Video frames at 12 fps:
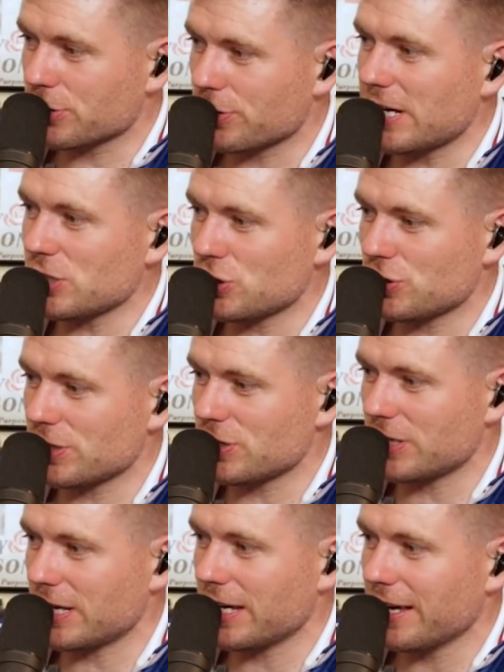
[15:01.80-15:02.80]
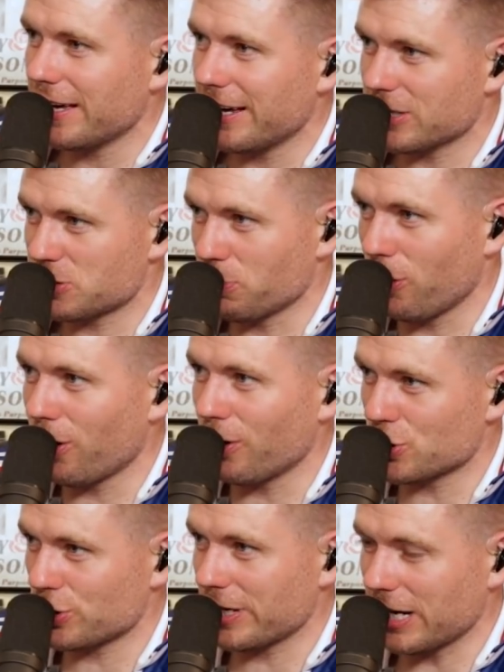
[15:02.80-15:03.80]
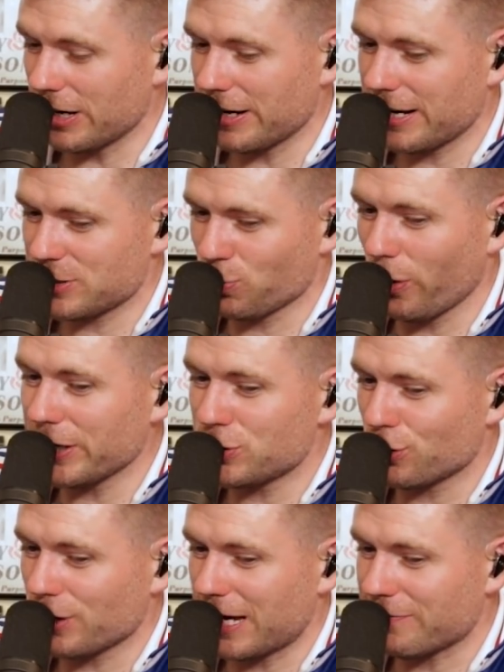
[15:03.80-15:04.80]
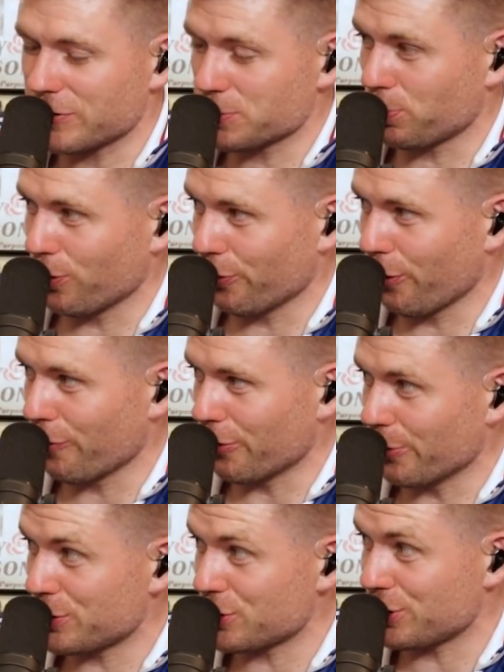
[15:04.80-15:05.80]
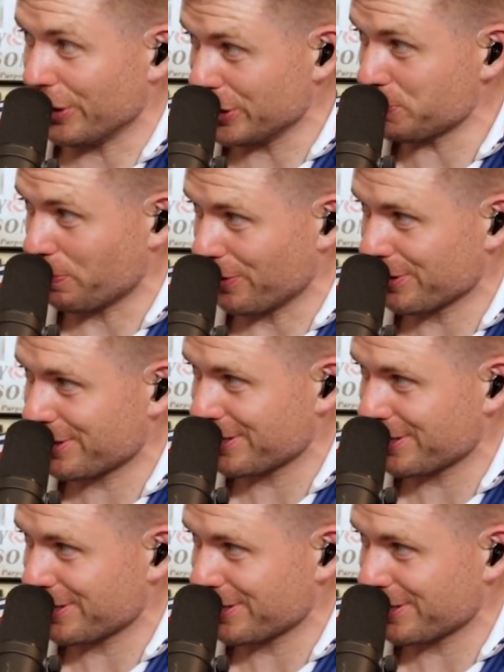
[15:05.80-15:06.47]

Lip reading: it crashes into a smaller trailer that has white truck canvas pulled over it, which is the iceberg.